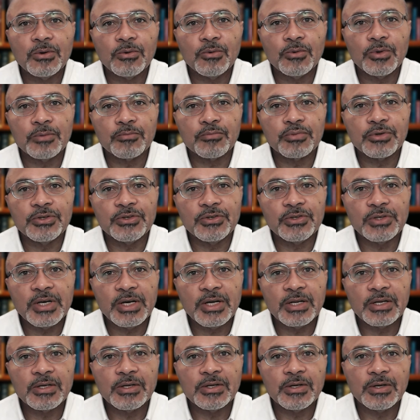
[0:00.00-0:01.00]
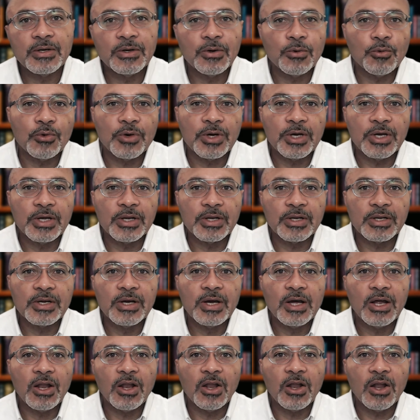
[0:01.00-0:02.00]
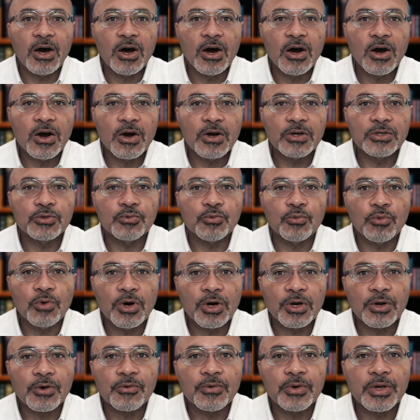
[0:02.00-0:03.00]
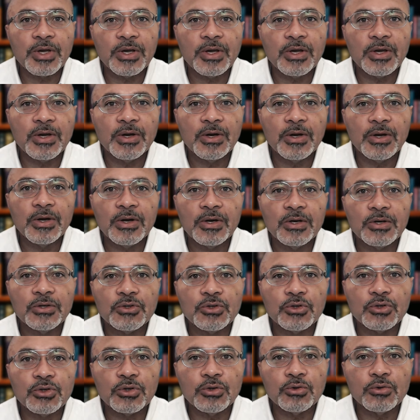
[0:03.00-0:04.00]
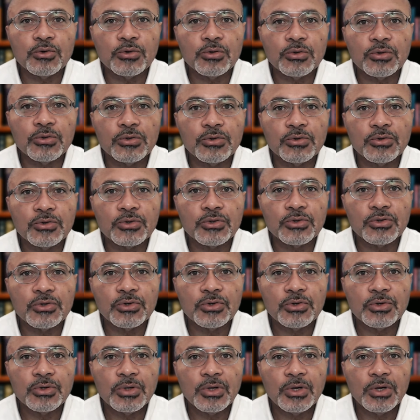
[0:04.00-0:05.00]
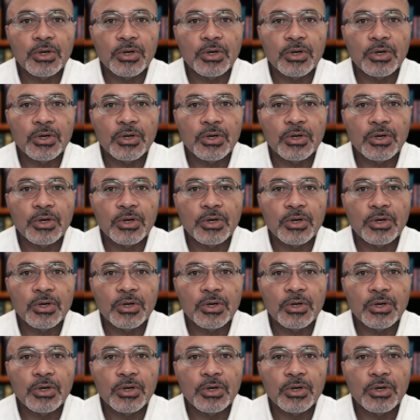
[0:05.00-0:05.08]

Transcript: will present with large watery stools